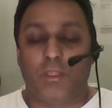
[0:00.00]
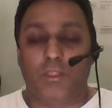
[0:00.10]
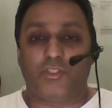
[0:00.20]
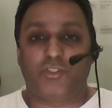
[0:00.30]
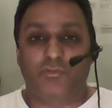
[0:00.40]

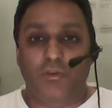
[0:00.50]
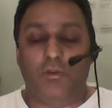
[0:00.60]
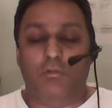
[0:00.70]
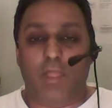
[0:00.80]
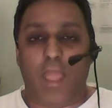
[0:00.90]
You'd
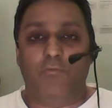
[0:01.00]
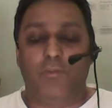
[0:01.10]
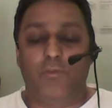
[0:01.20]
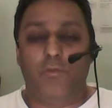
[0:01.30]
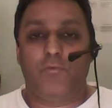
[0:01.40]
struggle. Every
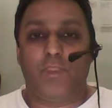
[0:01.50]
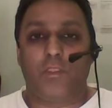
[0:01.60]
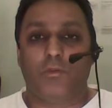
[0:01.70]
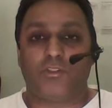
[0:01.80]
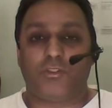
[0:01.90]
few
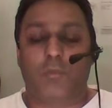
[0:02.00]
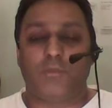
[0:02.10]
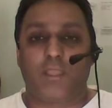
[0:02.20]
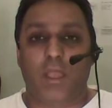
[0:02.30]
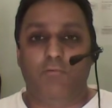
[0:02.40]
feet you'd stop
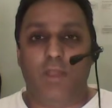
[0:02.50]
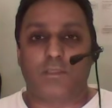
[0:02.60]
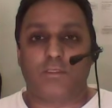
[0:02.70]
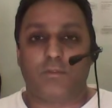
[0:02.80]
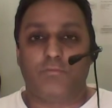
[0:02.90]
to get a
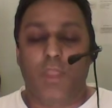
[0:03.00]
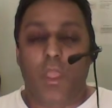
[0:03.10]
rest.